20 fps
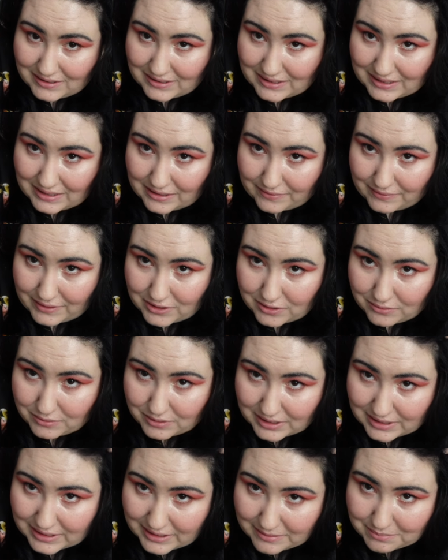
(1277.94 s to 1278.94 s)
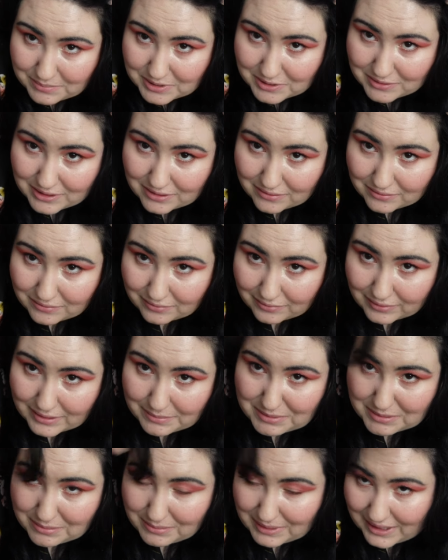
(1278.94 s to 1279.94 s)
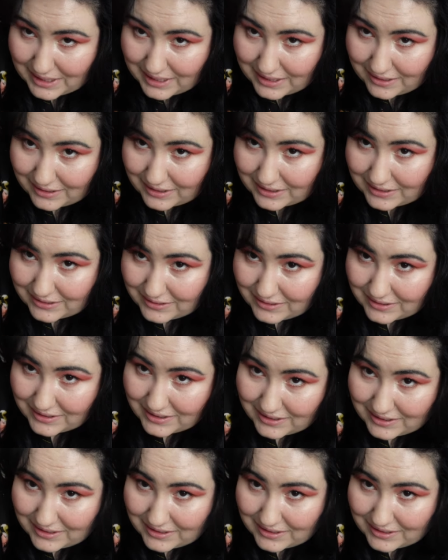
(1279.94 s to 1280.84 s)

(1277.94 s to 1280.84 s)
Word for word: individual clip so I don't rip my hair out.